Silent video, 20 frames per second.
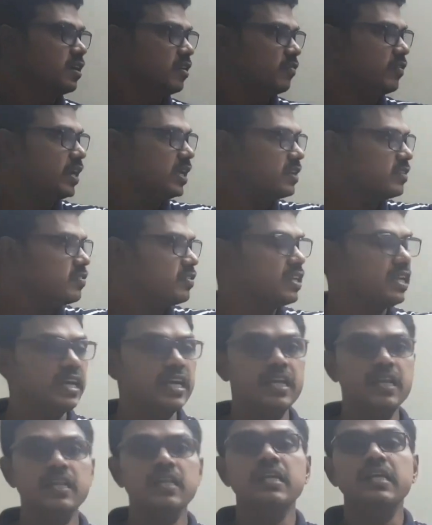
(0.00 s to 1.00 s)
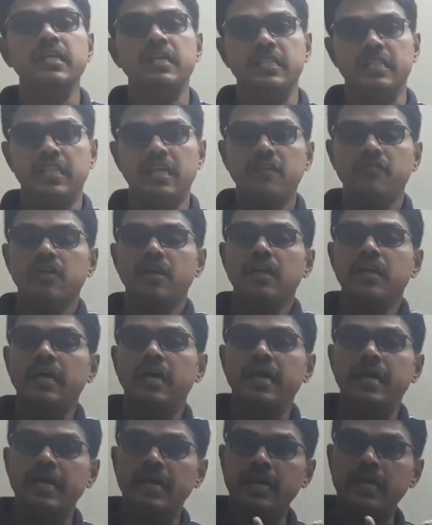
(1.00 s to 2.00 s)
Whereas here, they will
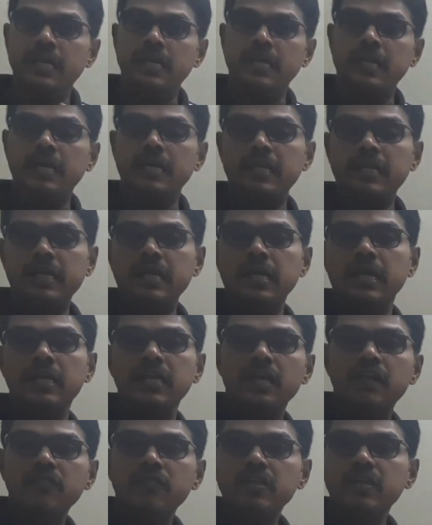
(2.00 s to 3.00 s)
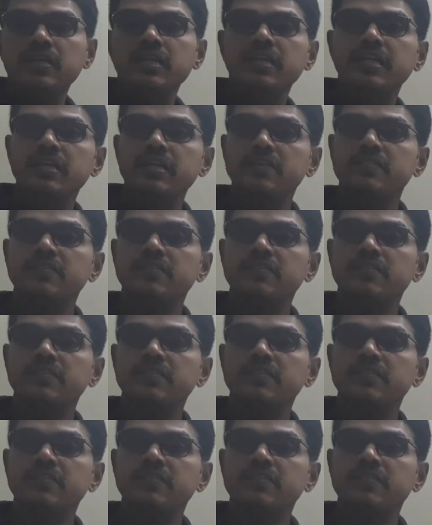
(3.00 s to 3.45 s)
record everything in a